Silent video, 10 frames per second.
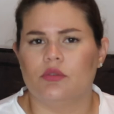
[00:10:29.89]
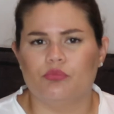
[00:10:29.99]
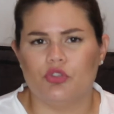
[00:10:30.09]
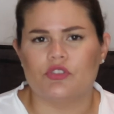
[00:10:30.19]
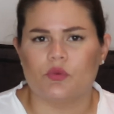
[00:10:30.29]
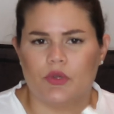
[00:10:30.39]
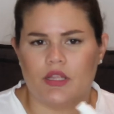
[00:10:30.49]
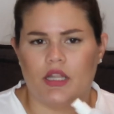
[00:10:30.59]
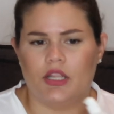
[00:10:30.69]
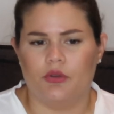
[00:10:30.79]
can use it
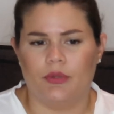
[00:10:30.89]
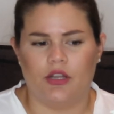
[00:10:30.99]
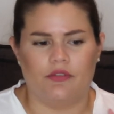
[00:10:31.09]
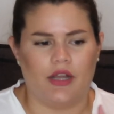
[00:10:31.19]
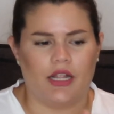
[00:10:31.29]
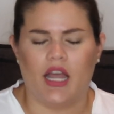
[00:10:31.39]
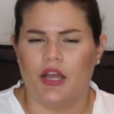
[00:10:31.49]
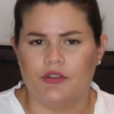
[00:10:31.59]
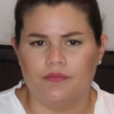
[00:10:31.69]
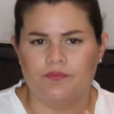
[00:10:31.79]
with a little bit of a
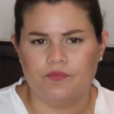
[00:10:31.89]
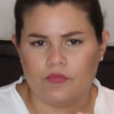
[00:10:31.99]
cotton